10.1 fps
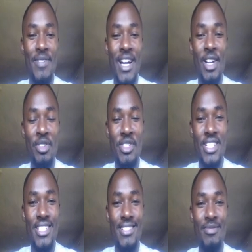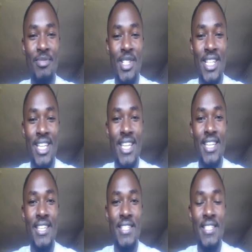Arnold
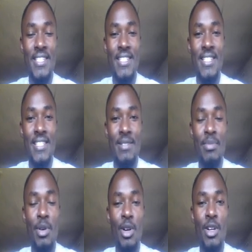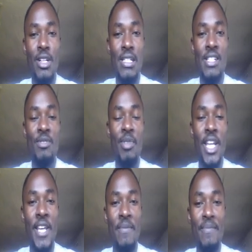Mutegeki. Paul is my
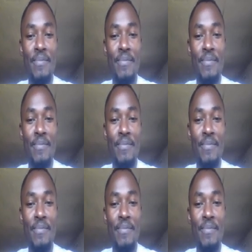name.